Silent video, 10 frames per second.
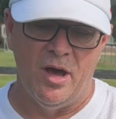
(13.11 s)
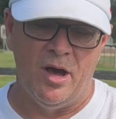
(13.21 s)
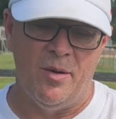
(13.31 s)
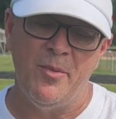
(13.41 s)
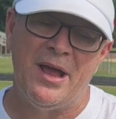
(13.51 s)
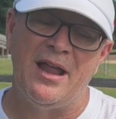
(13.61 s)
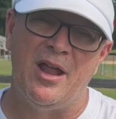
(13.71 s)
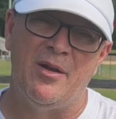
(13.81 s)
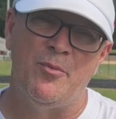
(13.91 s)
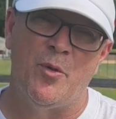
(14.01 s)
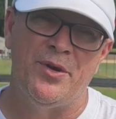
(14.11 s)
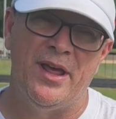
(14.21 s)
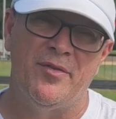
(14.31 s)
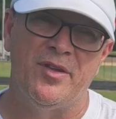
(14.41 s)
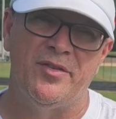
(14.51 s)
And we got a lot more
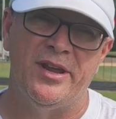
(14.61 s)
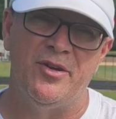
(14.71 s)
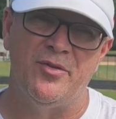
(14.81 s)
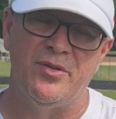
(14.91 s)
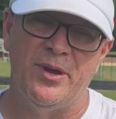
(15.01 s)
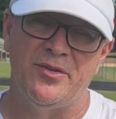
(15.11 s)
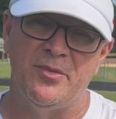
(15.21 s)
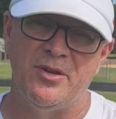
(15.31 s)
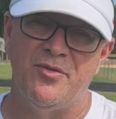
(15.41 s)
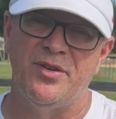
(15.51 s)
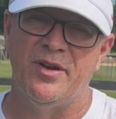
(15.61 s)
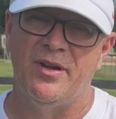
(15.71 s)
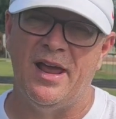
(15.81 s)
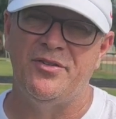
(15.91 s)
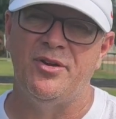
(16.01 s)
depth because the injuries. We had some injuries there
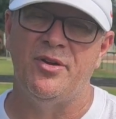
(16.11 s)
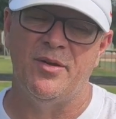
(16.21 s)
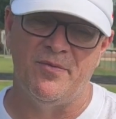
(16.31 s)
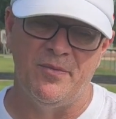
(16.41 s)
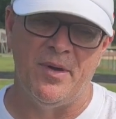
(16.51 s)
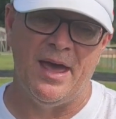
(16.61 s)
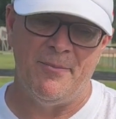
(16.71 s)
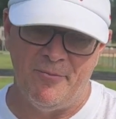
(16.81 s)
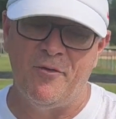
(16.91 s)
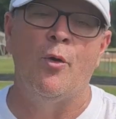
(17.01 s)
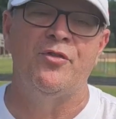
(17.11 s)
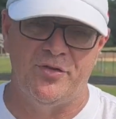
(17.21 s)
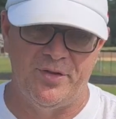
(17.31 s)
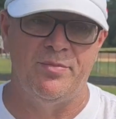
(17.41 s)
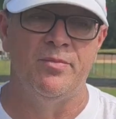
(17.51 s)
last year that forced
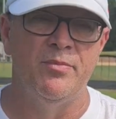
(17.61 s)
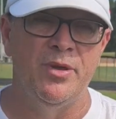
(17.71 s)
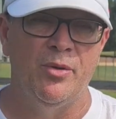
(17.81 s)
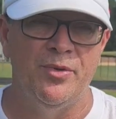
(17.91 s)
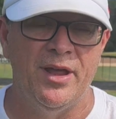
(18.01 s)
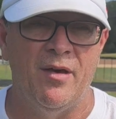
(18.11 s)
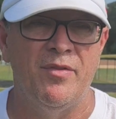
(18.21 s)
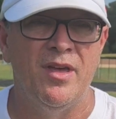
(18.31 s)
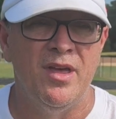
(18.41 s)
us to build depth.